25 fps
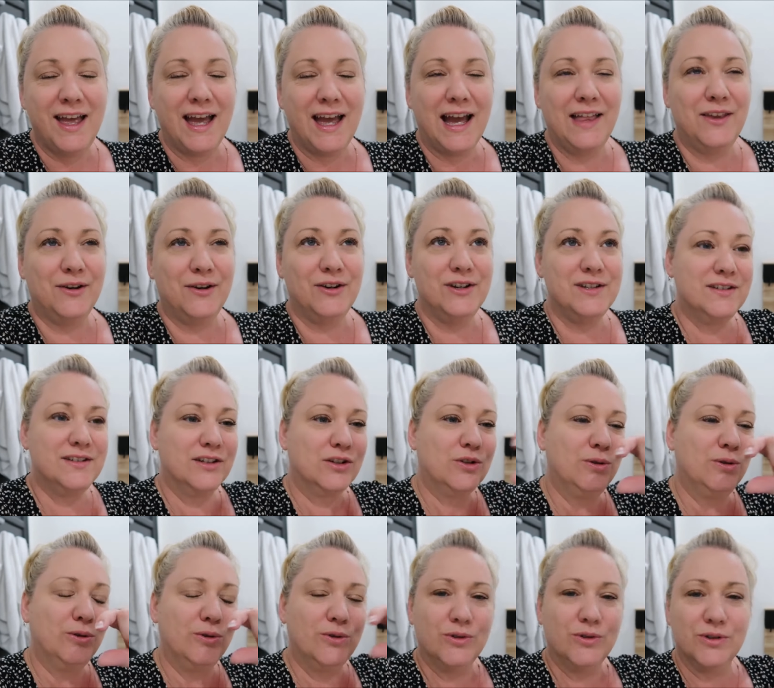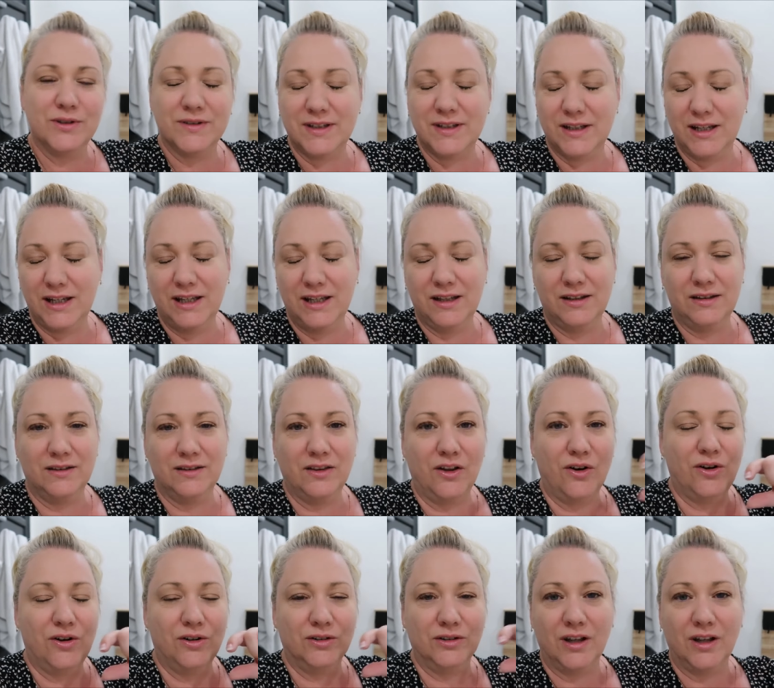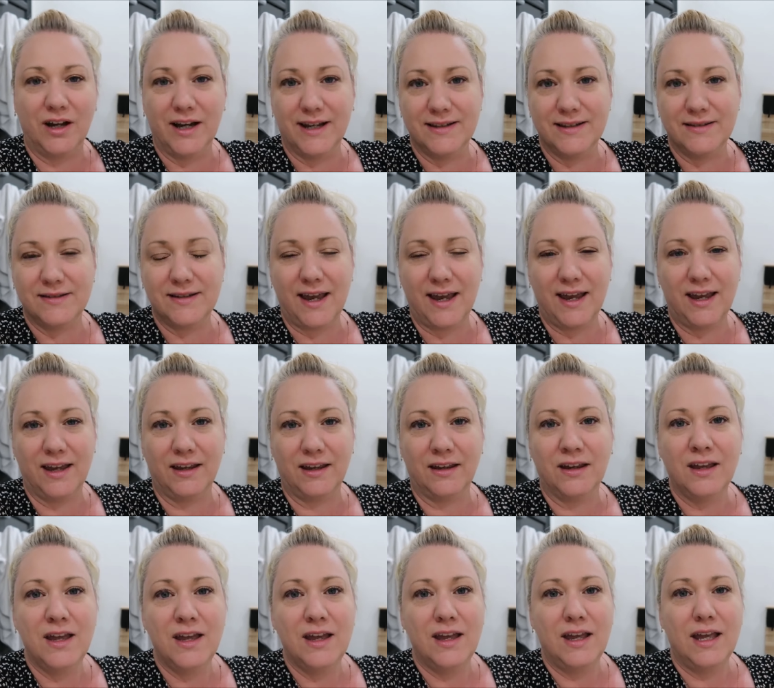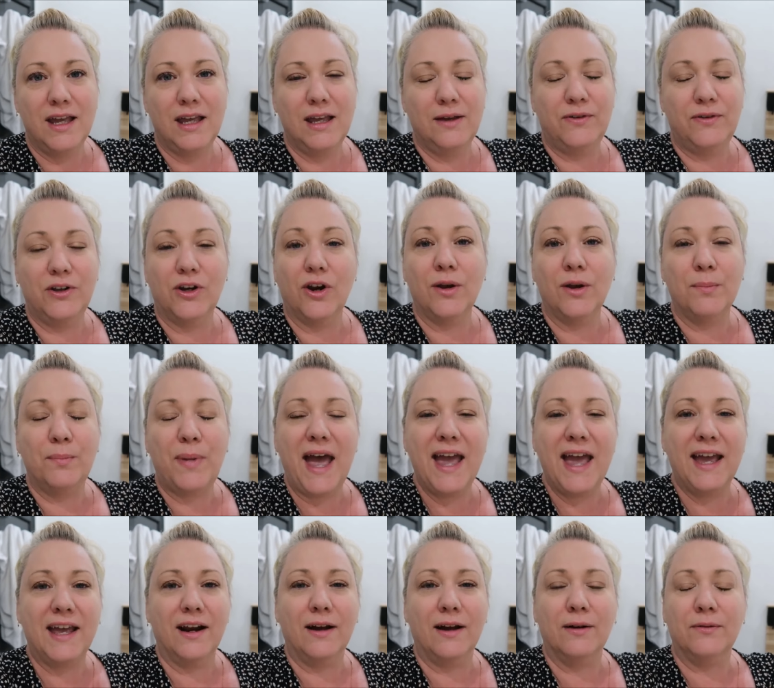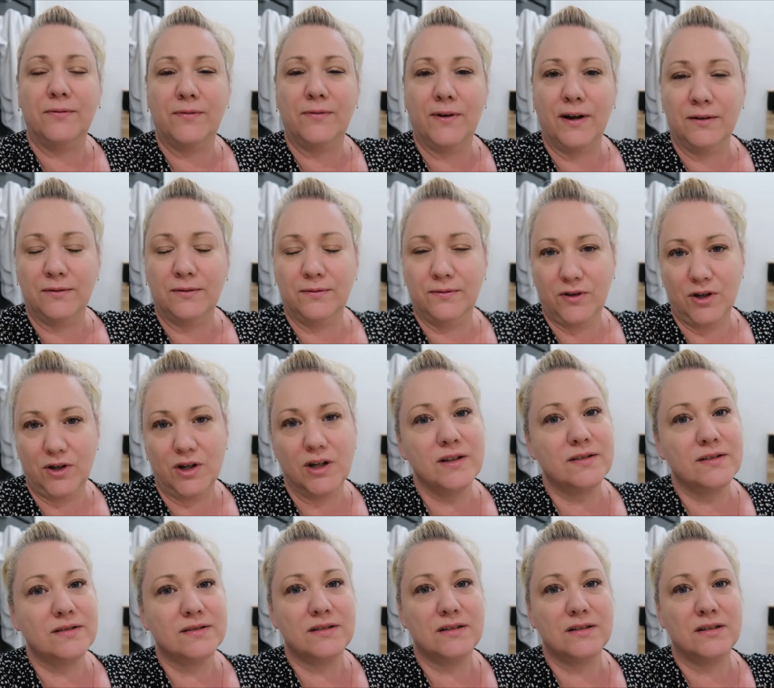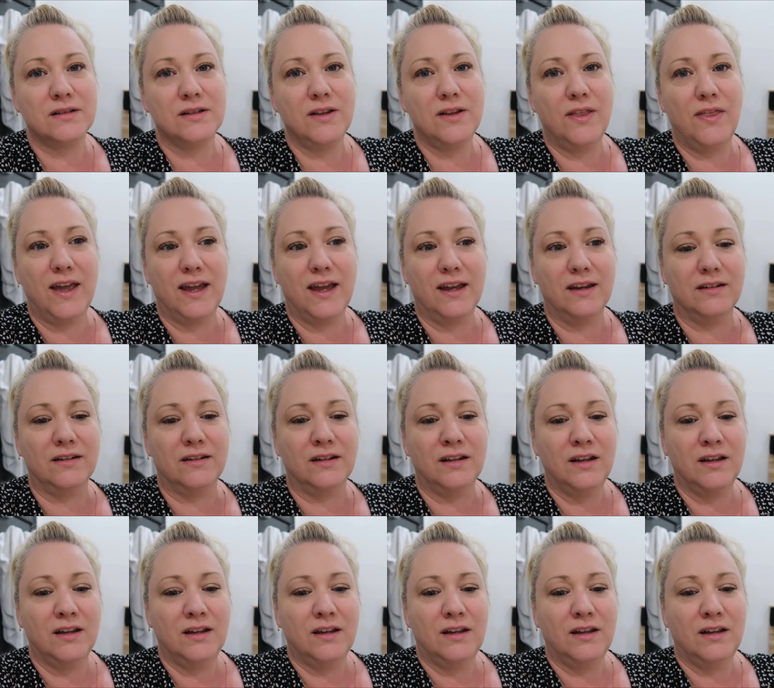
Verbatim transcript: And there is a clause in the online saying if you don't pay it up front first, then